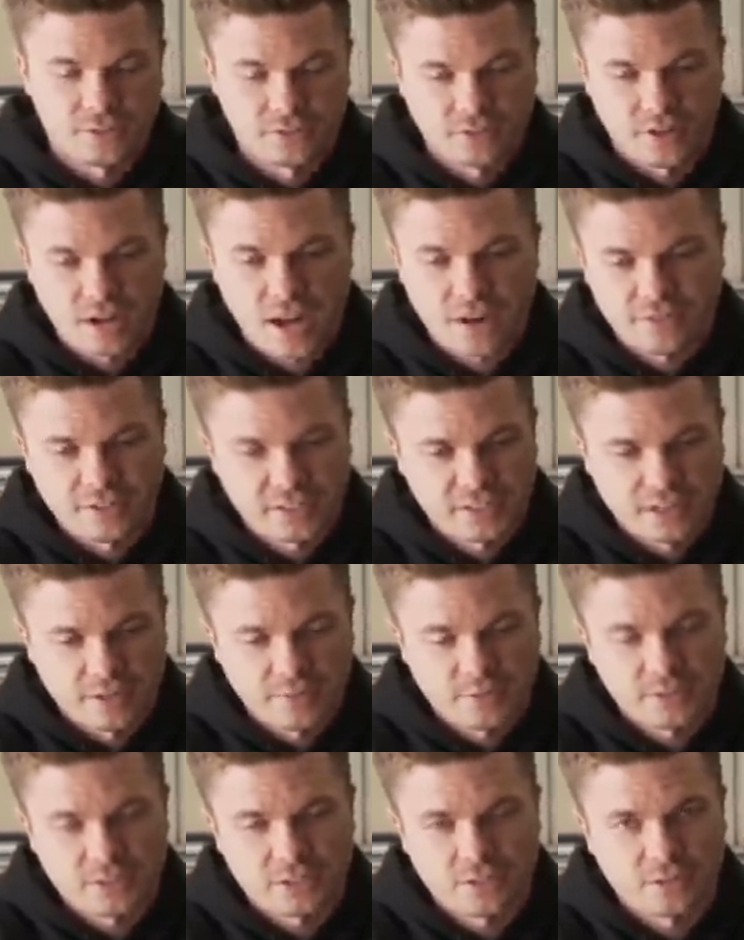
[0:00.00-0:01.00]
I saw an average
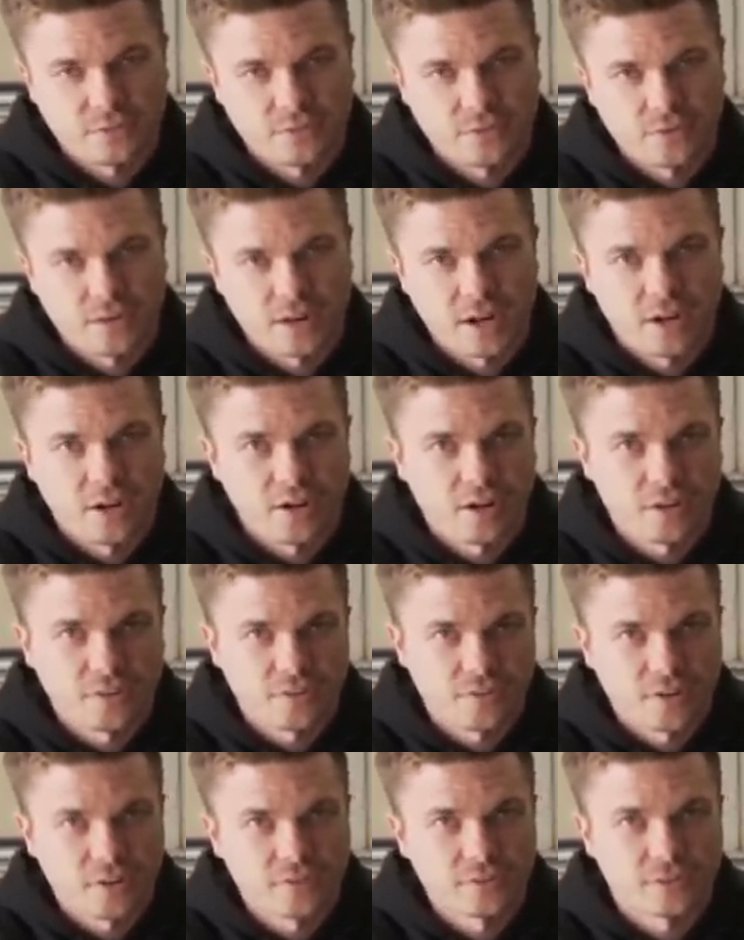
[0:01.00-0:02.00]
temperature of around
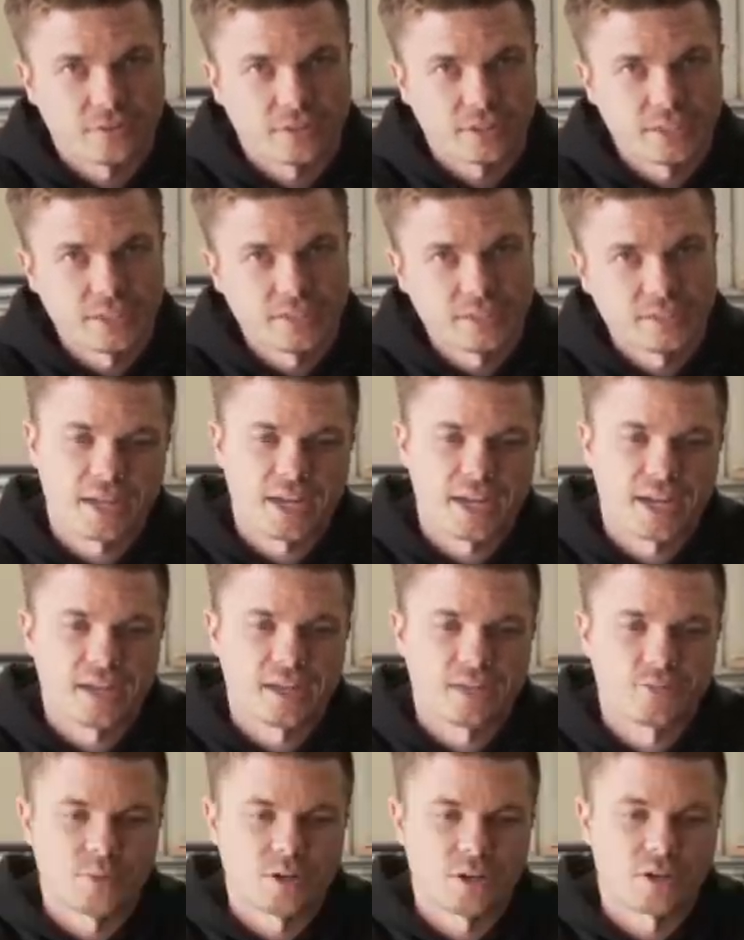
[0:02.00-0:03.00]
95 degrees,
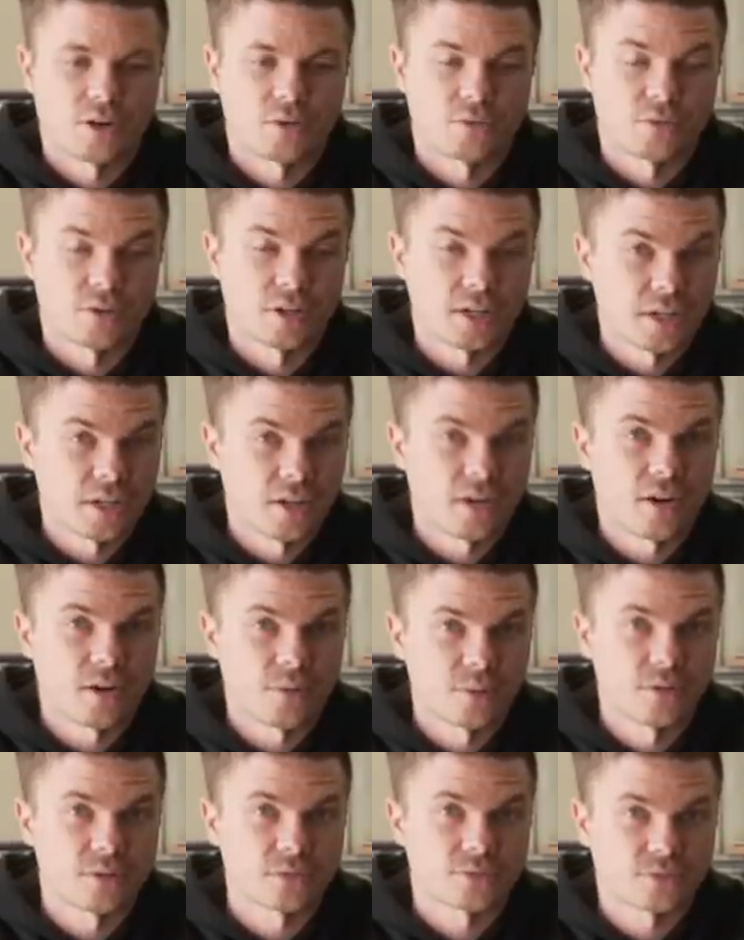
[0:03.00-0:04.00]
and when it got really
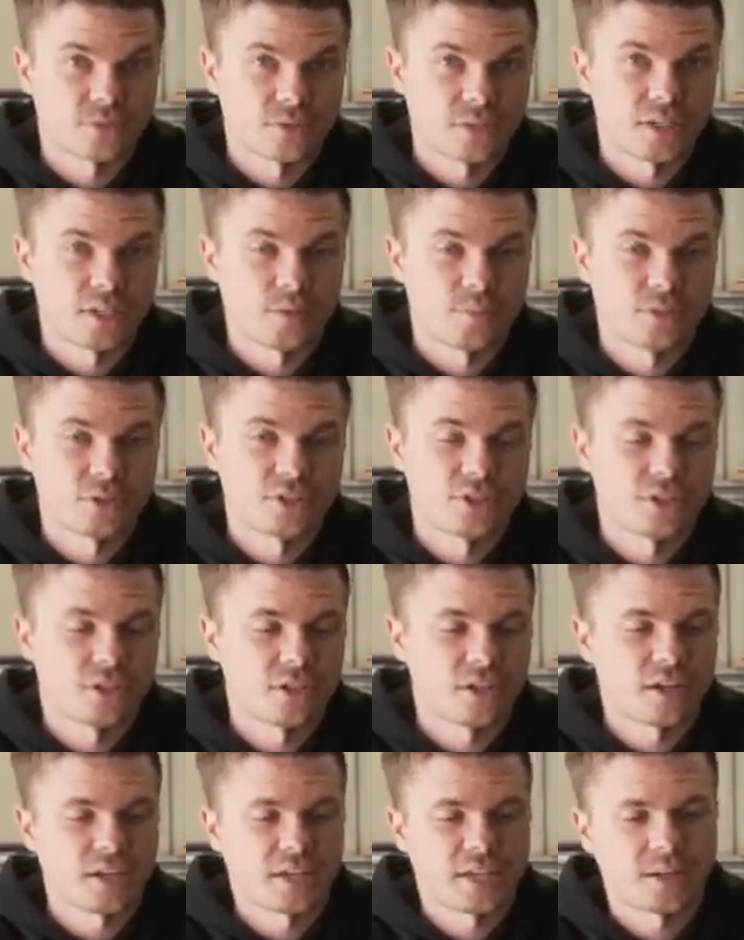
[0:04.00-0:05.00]
hot, when I was really pushing
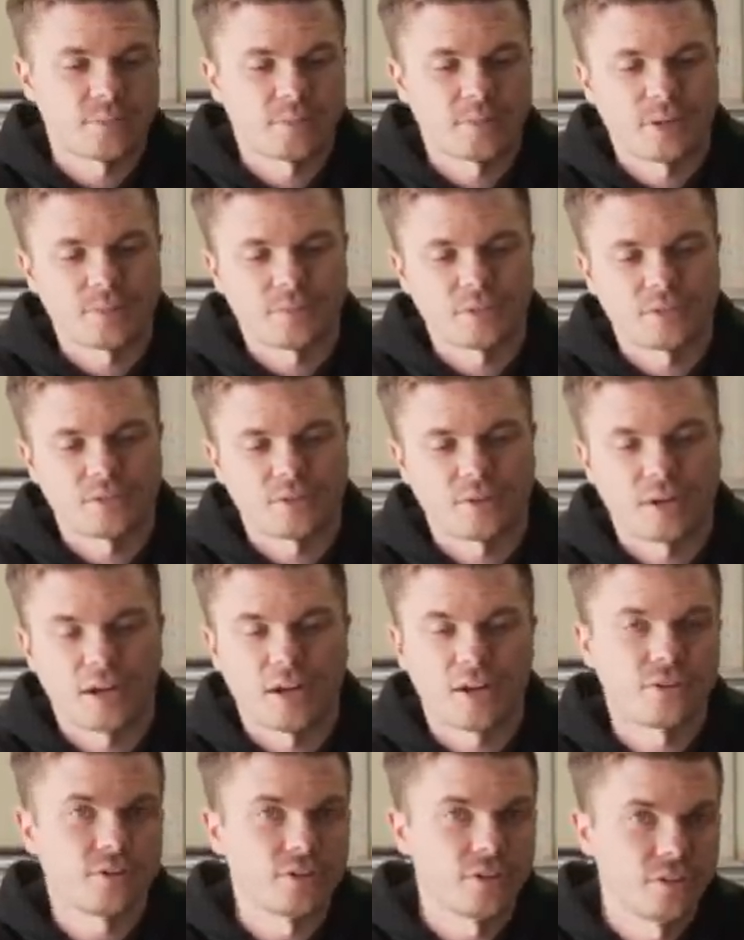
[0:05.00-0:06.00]
it, i get maybe to
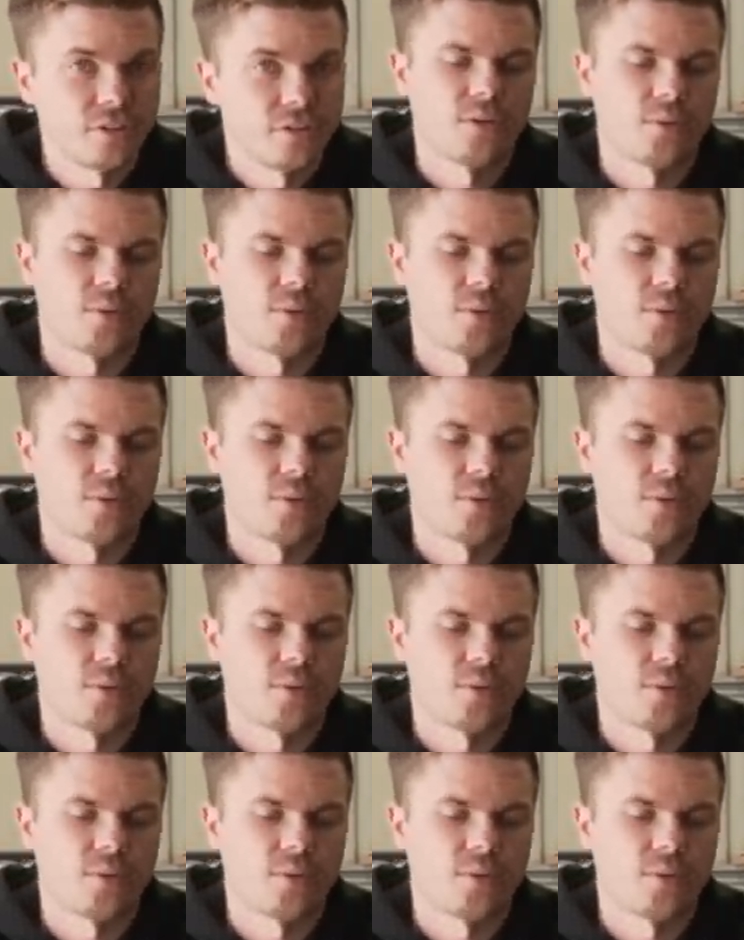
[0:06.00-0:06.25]
100.